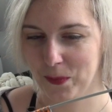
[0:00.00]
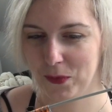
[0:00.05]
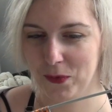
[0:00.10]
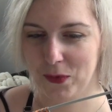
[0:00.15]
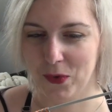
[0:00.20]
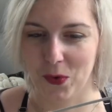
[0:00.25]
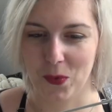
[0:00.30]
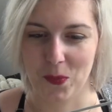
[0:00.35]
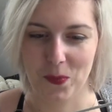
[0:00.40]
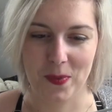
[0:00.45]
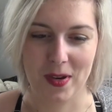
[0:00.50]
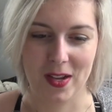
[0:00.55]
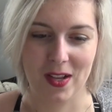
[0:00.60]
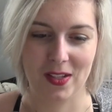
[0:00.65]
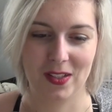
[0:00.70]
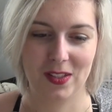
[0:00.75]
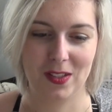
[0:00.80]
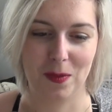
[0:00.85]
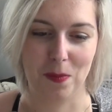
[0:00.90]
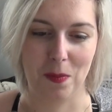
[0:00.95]
from
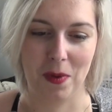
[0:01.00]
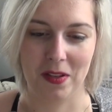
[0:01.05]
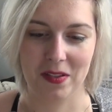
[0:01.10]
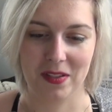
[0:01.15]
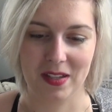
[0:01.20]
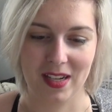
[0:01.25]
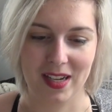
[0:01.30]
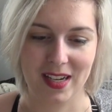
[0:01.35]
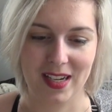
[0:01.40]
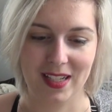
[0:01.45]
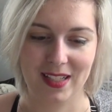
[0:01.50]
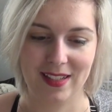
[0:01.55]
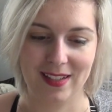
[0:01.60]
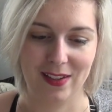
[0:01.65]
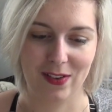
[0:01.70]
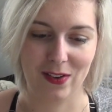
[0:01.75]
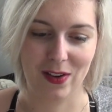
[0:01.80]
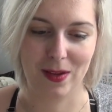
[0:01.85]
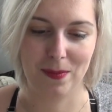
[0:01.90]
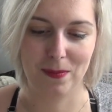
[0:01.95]
last Monday,
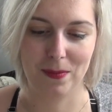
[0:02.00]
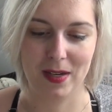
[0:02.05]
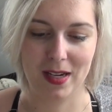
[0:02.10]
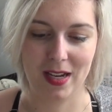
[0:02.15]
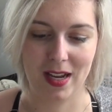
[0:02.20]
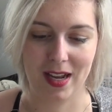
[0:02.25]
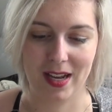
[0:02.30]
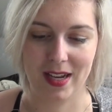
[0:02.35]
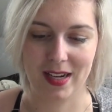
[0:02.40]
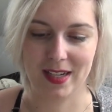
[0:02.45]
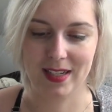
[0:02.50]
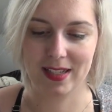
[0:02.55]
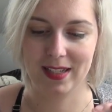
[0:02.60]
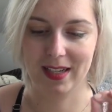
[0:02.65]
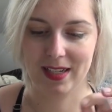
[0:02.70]
so I'm behind,